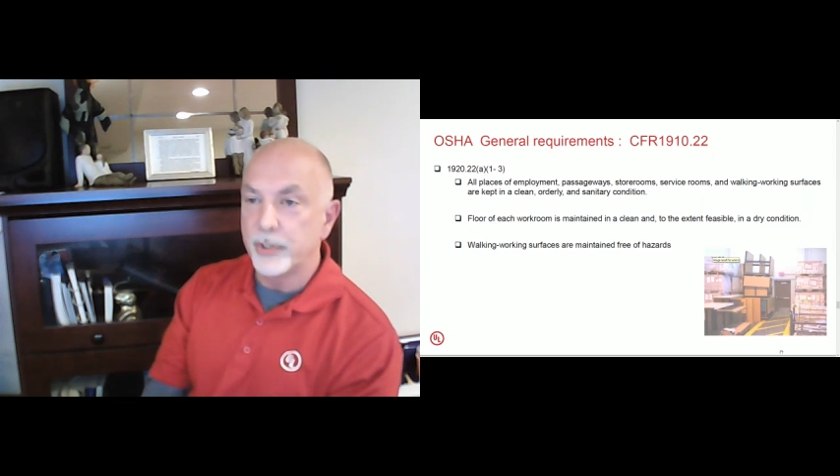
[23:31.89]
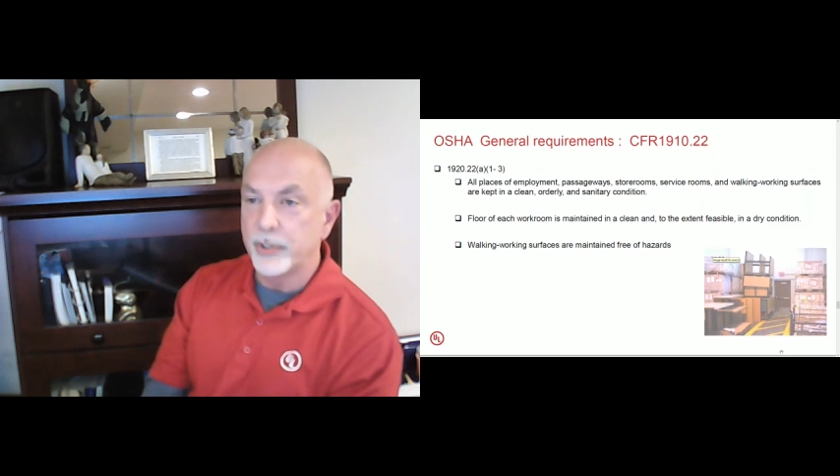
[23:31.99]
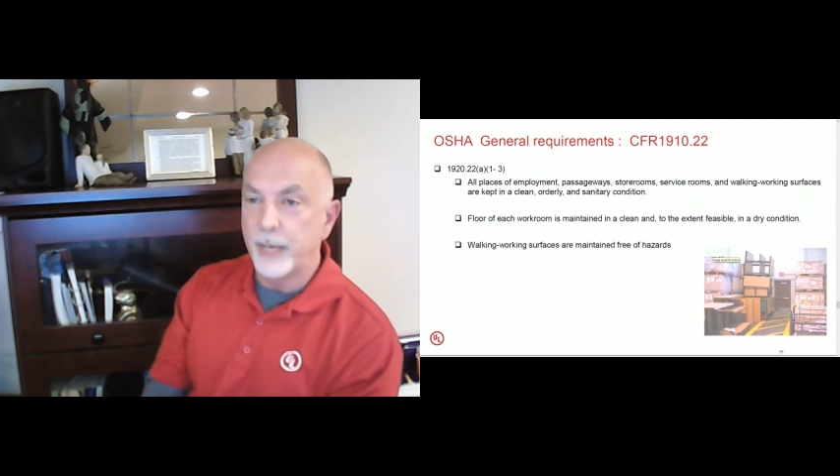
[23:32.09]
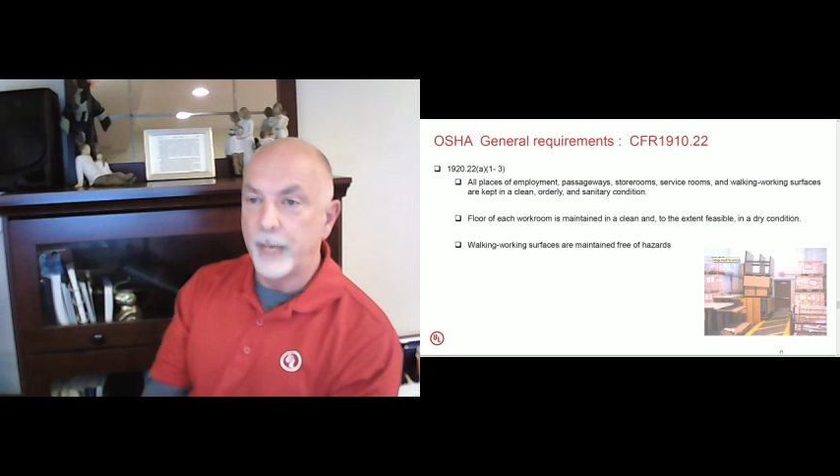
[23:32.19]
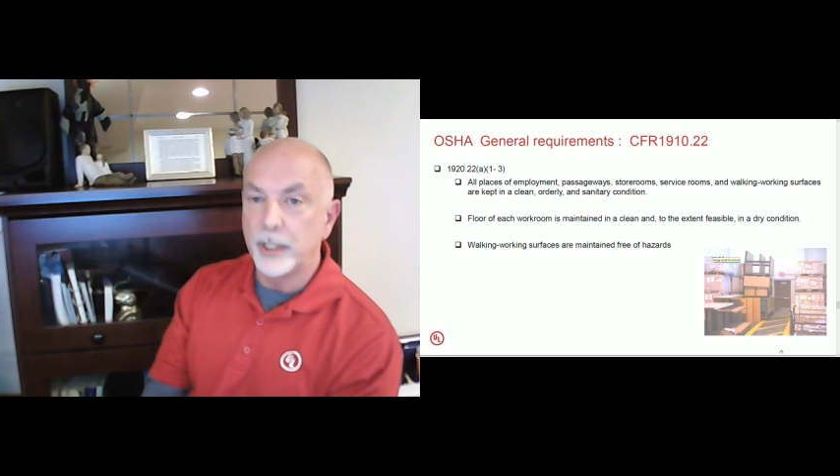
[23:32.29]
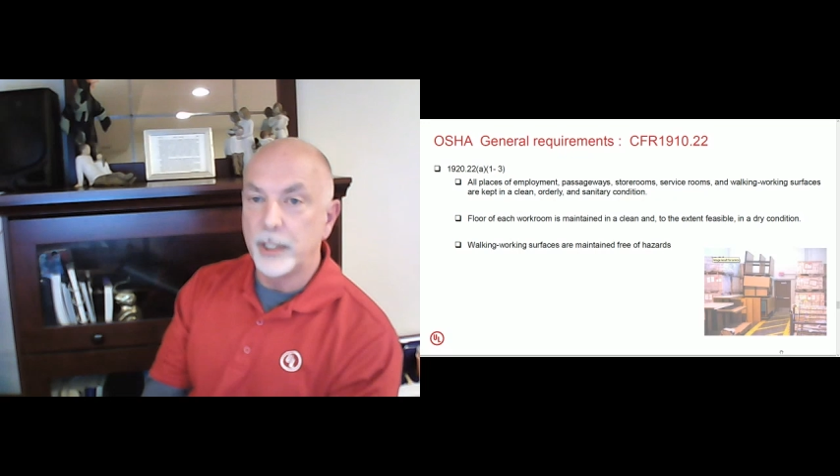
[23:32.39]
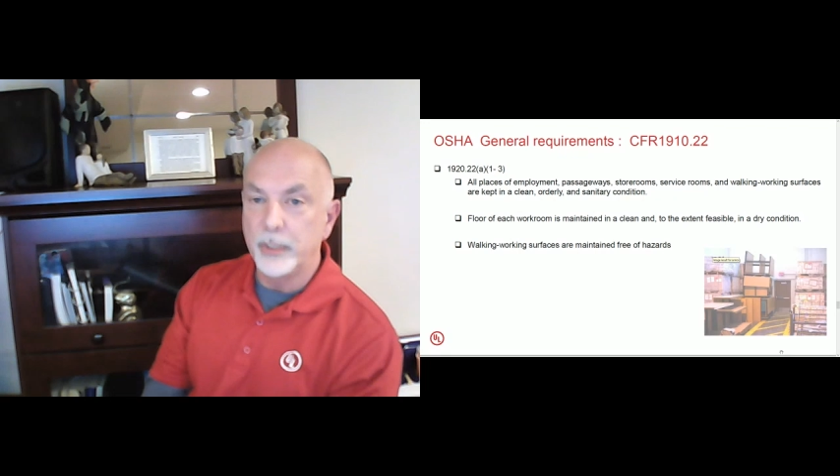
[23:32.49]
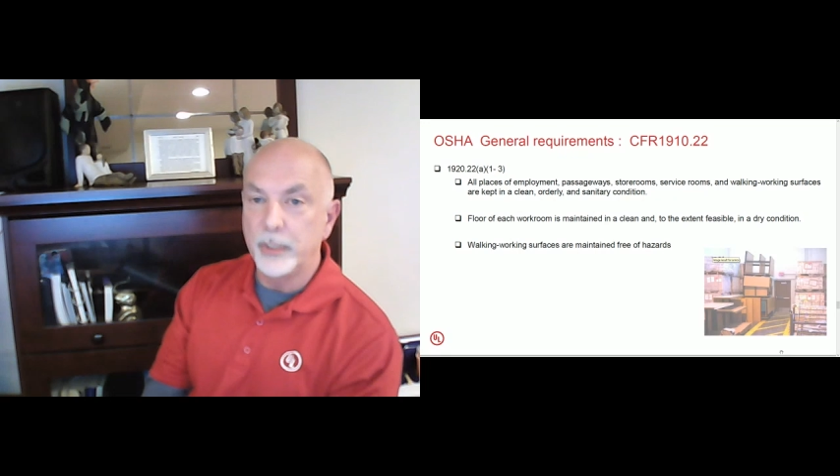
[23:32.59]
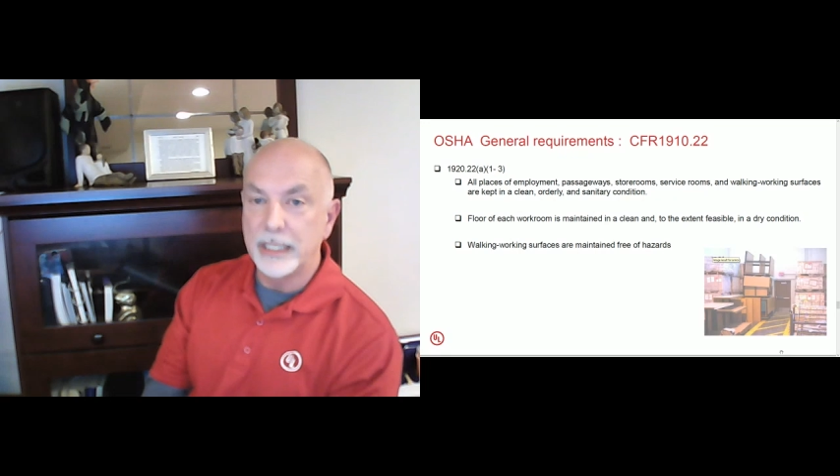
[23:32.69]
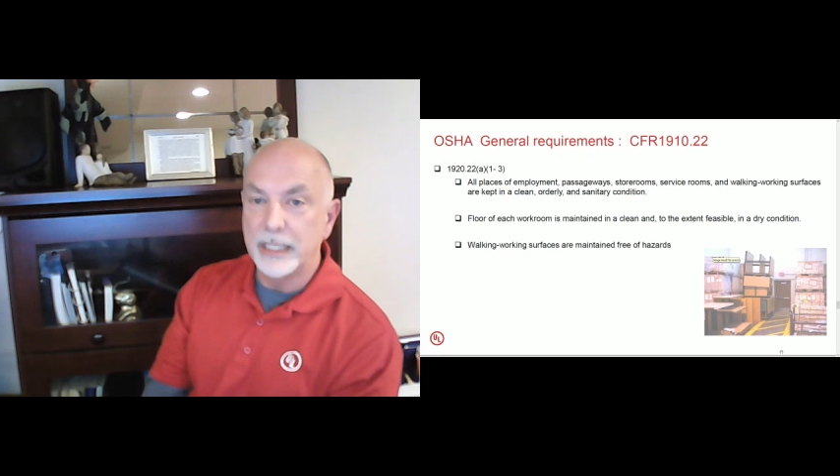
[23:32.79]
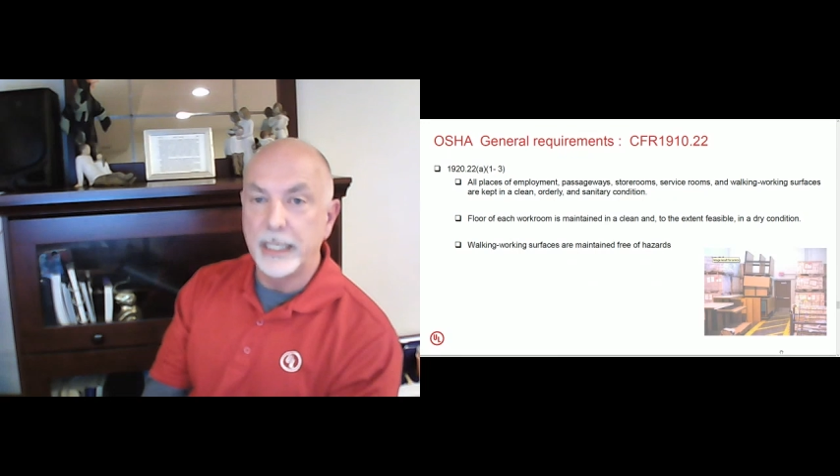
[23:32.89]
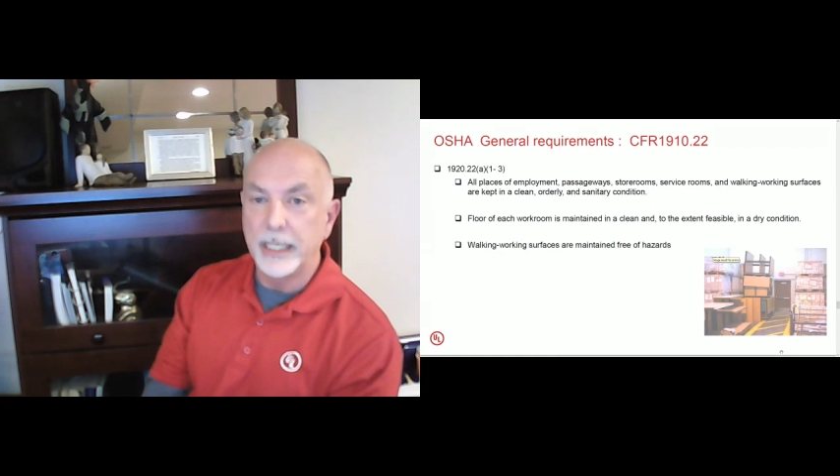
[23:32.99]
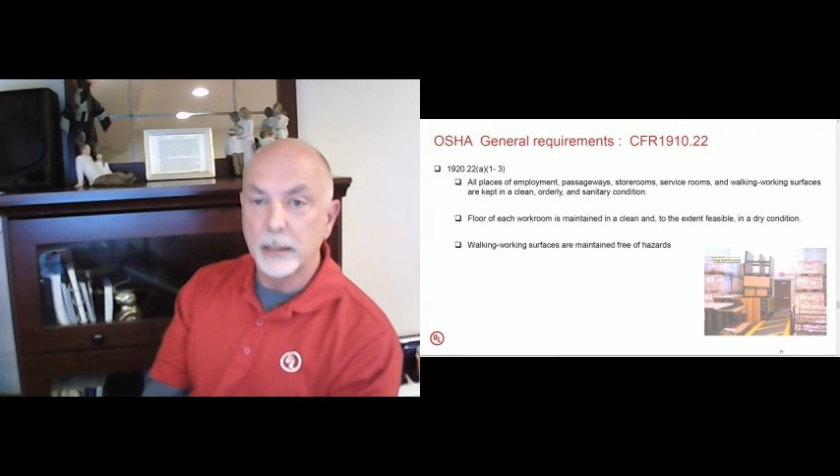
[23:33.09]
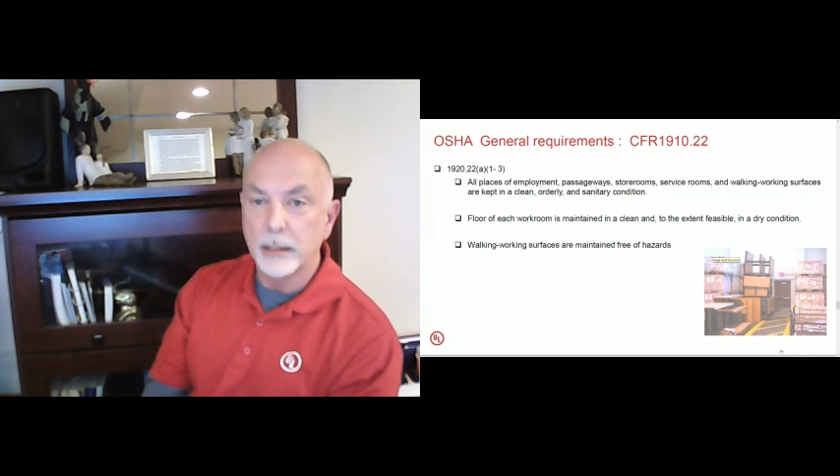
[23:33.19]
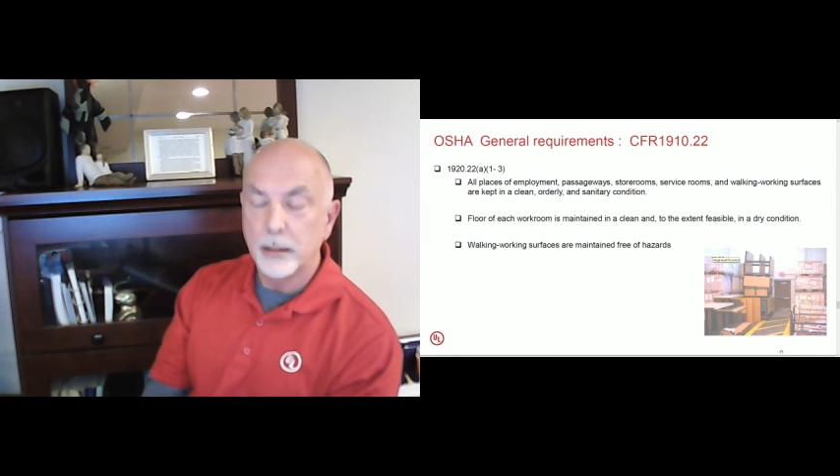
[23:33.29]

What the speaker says: all time, including cleaning.